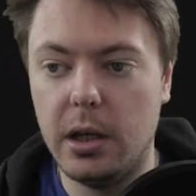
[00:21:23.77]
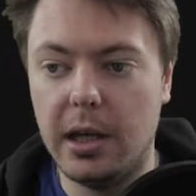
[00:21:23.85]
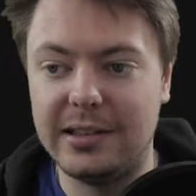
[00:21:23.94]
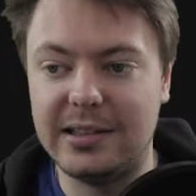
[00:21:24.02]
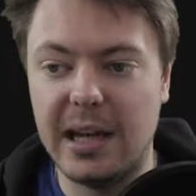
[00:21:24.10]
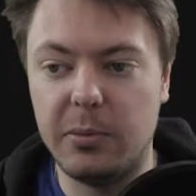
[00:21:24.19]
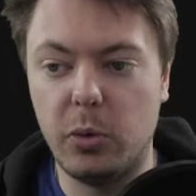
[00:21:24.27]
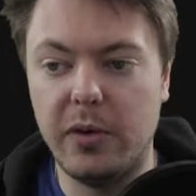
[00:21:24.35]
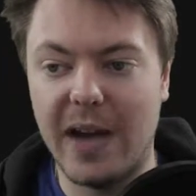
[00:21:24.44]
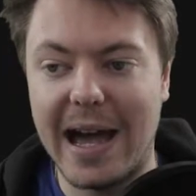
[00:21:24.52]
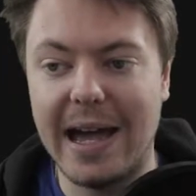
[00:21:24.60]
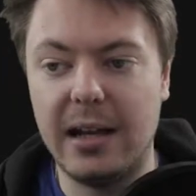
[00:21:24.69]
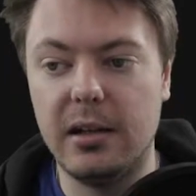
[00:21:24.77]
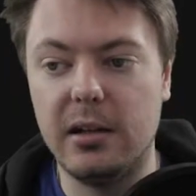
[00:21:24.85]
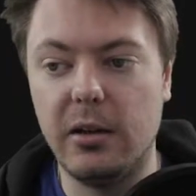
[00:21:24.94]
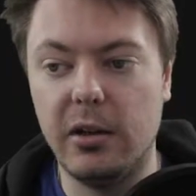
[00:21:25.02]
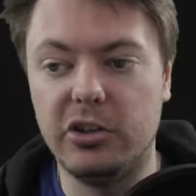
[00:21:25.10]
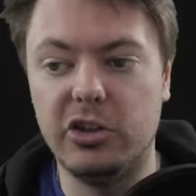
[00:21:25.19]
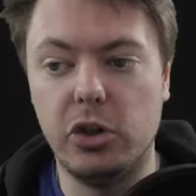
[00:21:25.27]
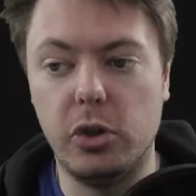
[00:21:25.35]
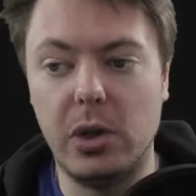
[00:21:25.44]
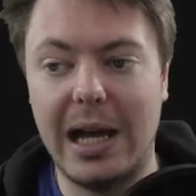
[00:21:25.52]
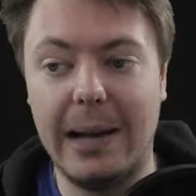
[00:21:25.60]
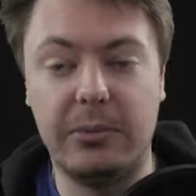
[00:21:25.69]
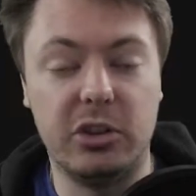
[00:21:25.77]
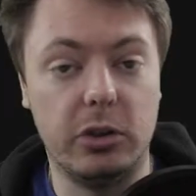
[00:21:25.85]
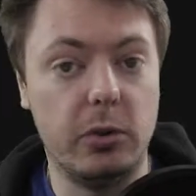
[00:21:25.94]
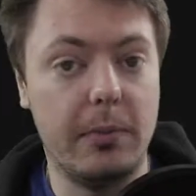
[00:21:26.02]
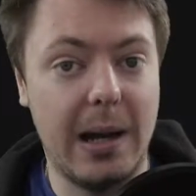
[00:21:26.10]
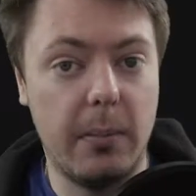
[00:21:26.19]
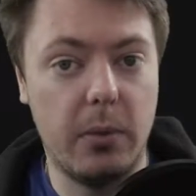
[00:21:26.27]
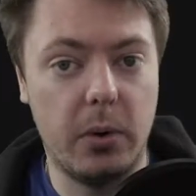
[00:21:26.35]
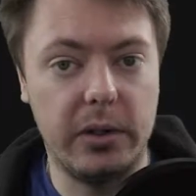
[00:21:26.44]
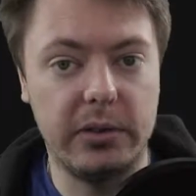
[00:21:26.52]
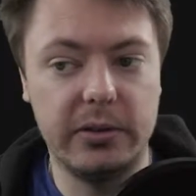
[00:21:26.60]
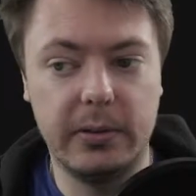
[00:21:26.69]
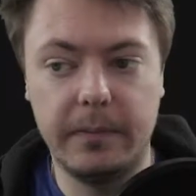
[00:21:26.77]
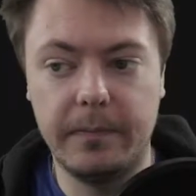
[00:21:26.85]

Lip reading: except we've added this new absolute mount point.